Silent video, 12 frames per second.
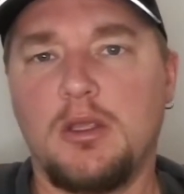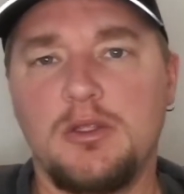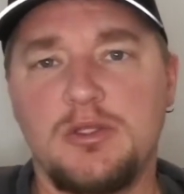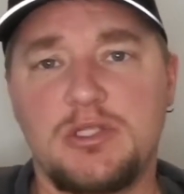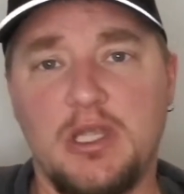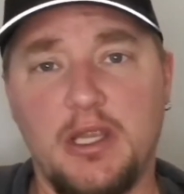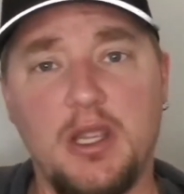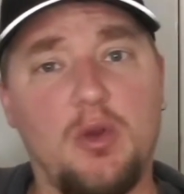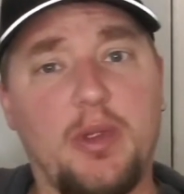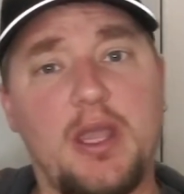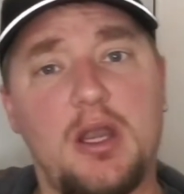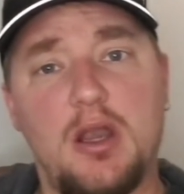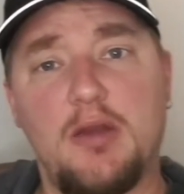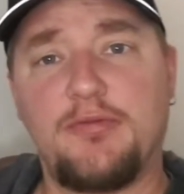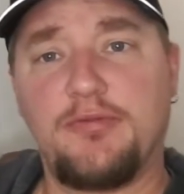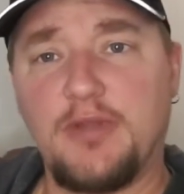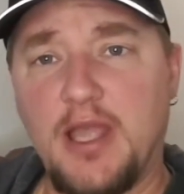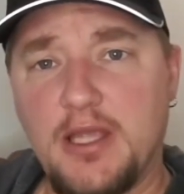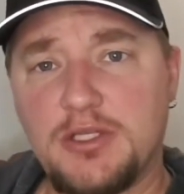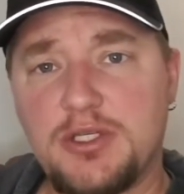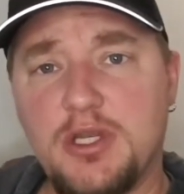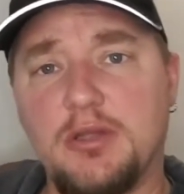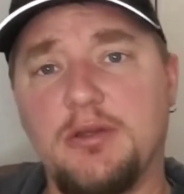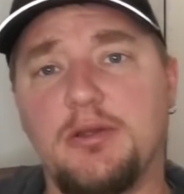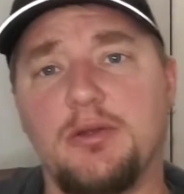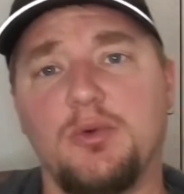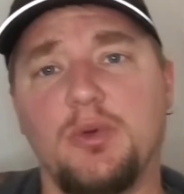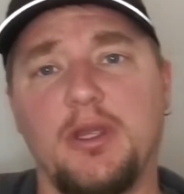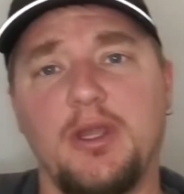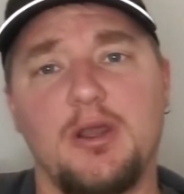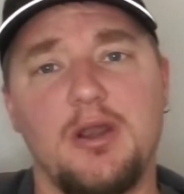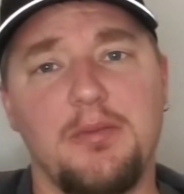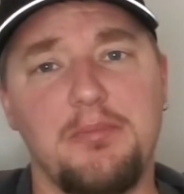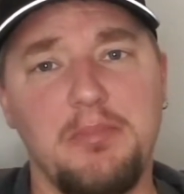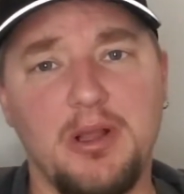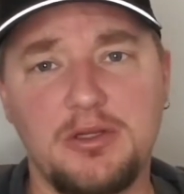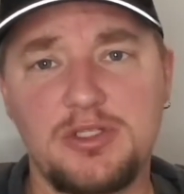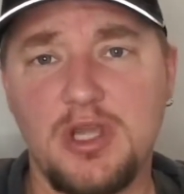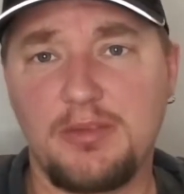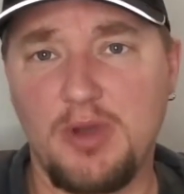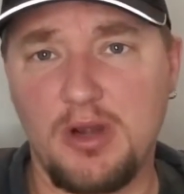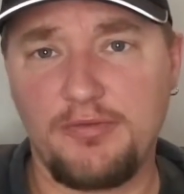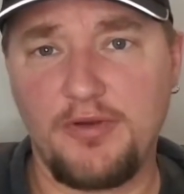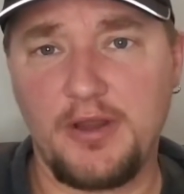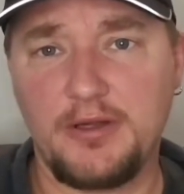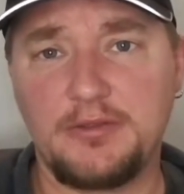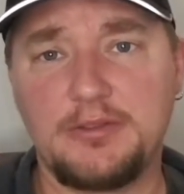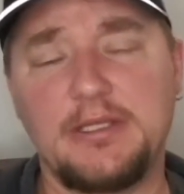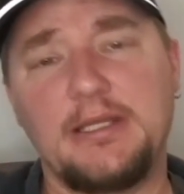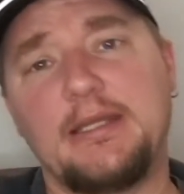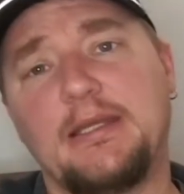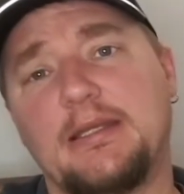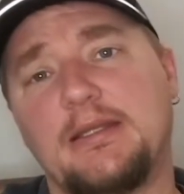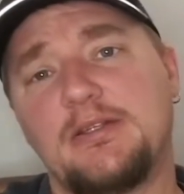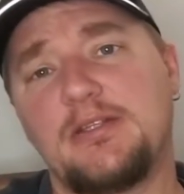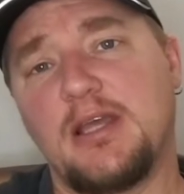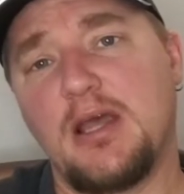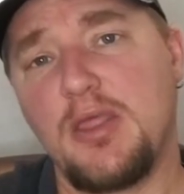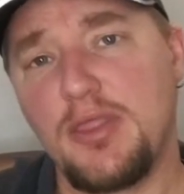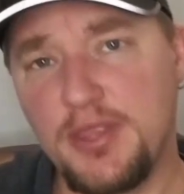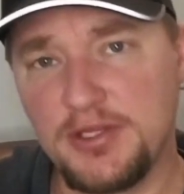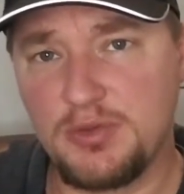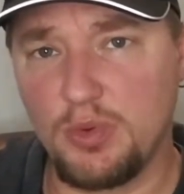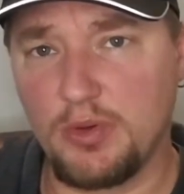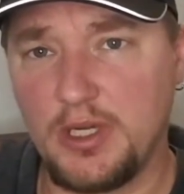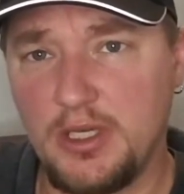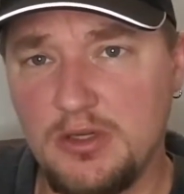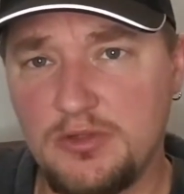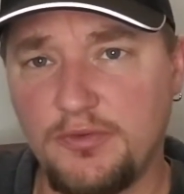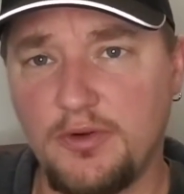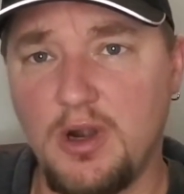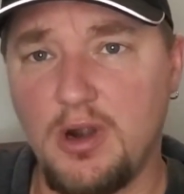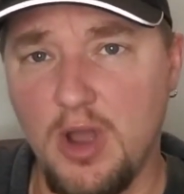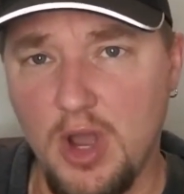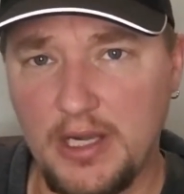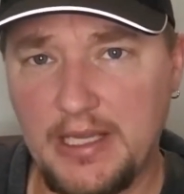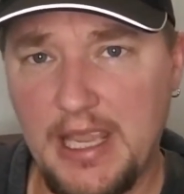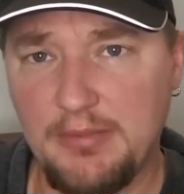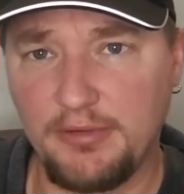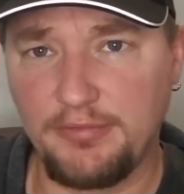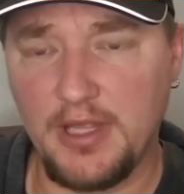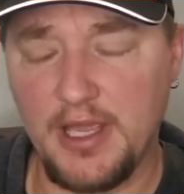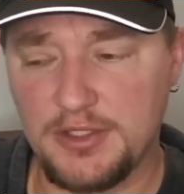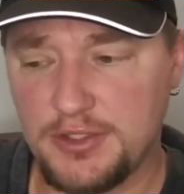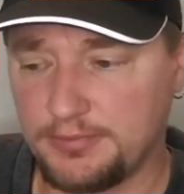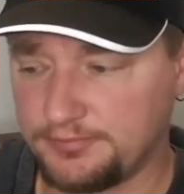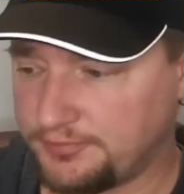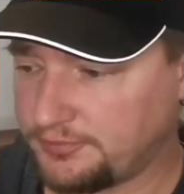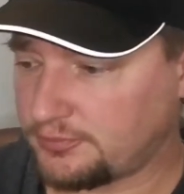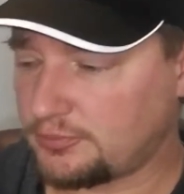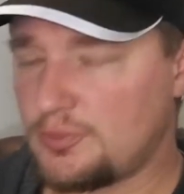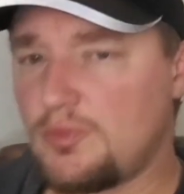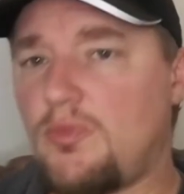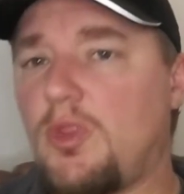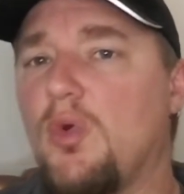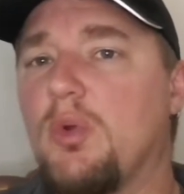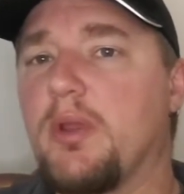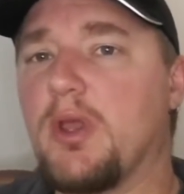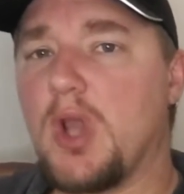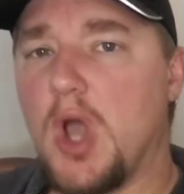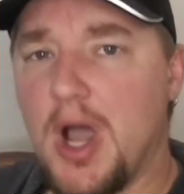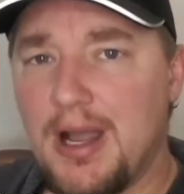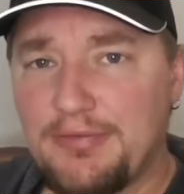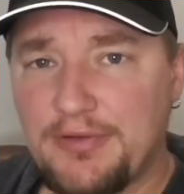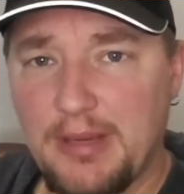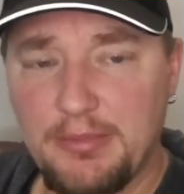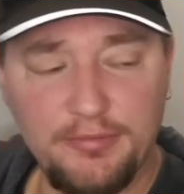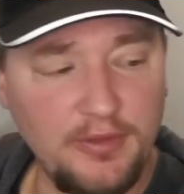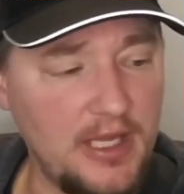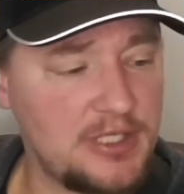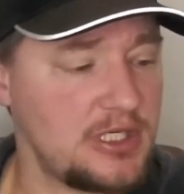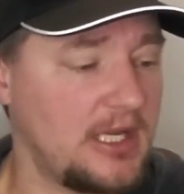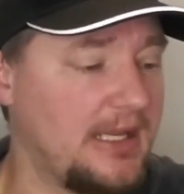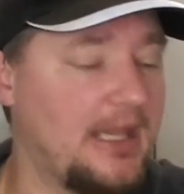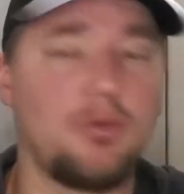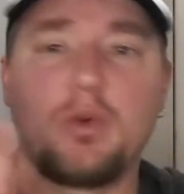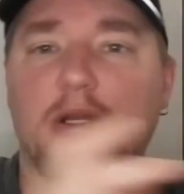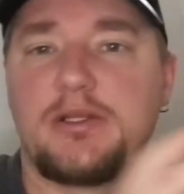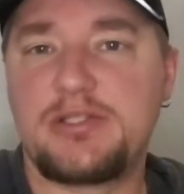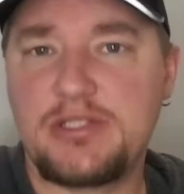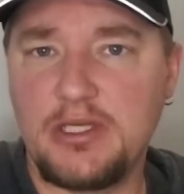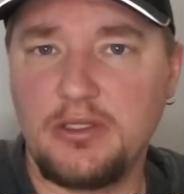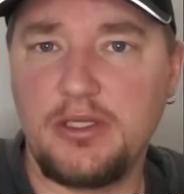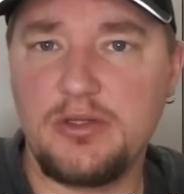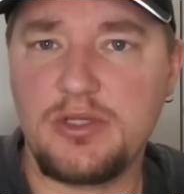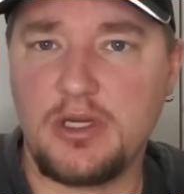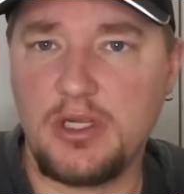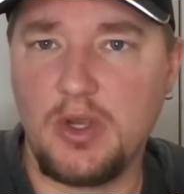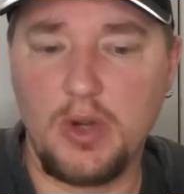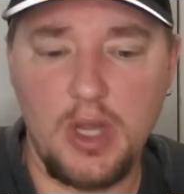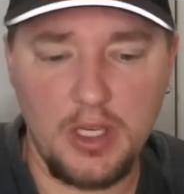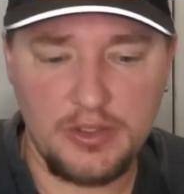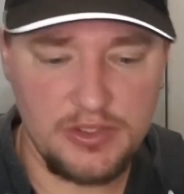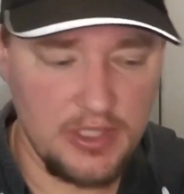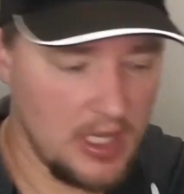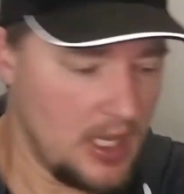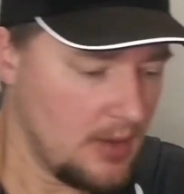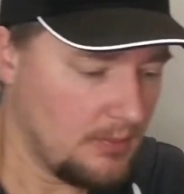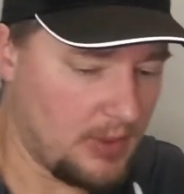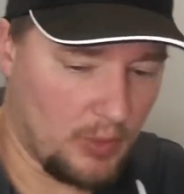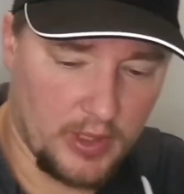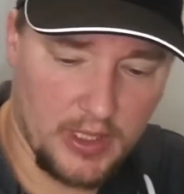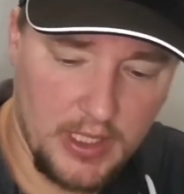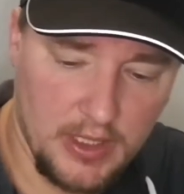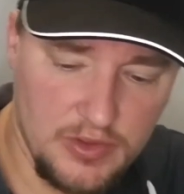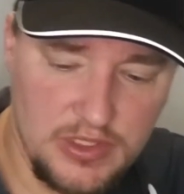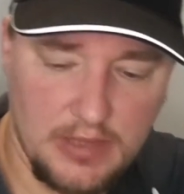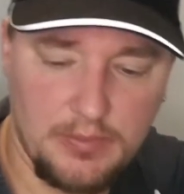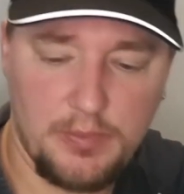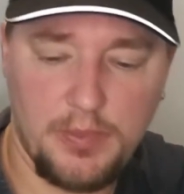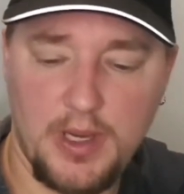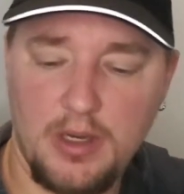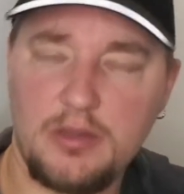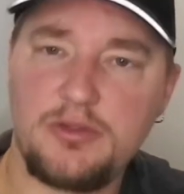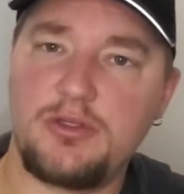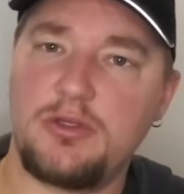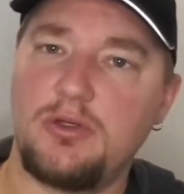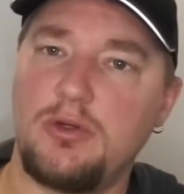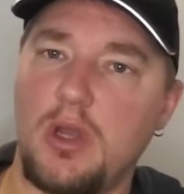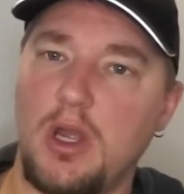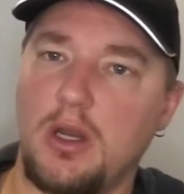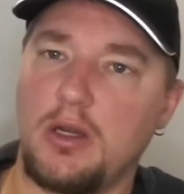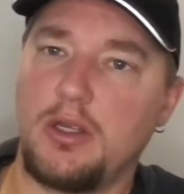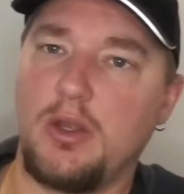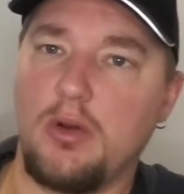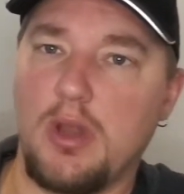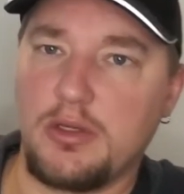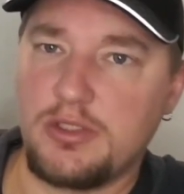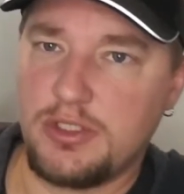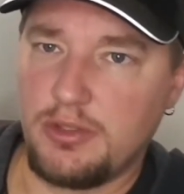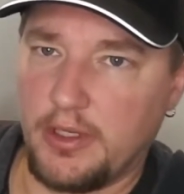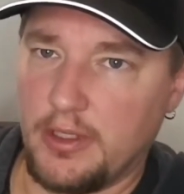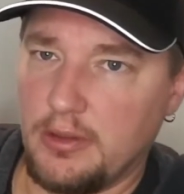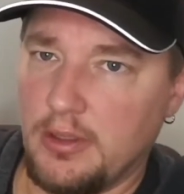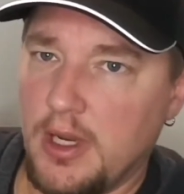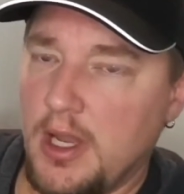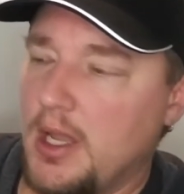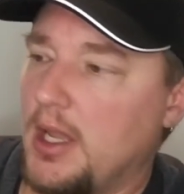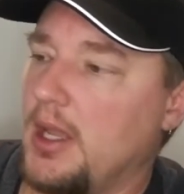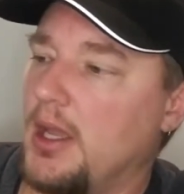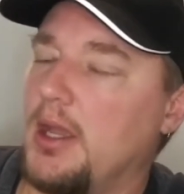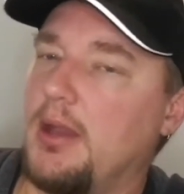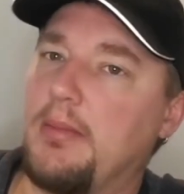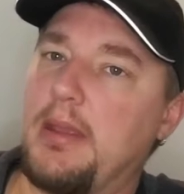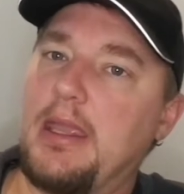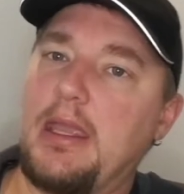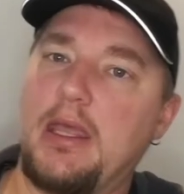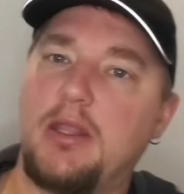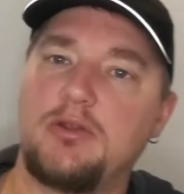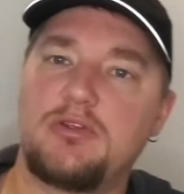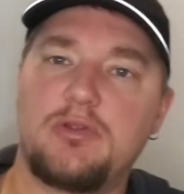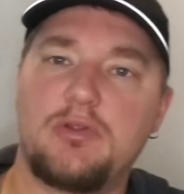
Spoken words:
So there you go. We got our flash, we got our milk jug modifier, and this is what we're going to use for our on-camera flash. When we go to off-camera flash, again, we're going to still use our Godox, but we're going to use it paired to our Godox trigger. And